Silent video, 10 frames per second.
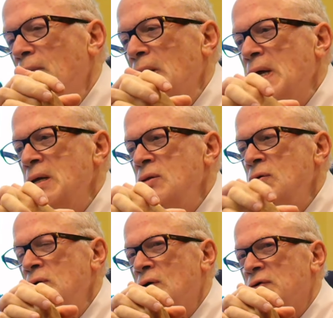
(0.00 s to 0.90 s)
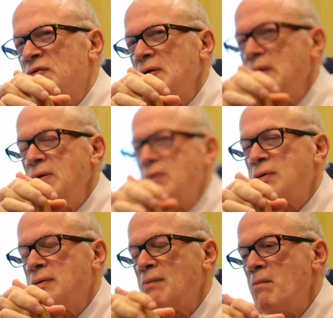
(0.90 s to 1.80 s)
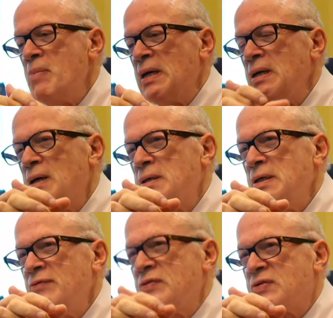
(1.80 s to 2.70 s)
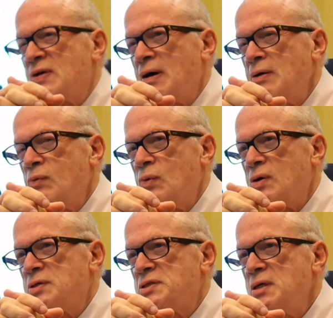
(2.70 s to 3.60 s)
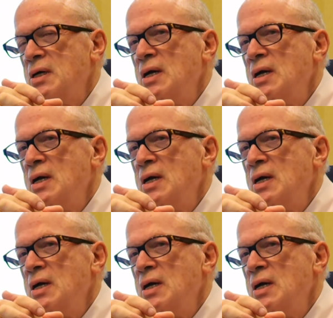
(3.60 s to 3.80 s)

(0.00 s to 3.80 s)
in New York City, there are many uneven sidewalks.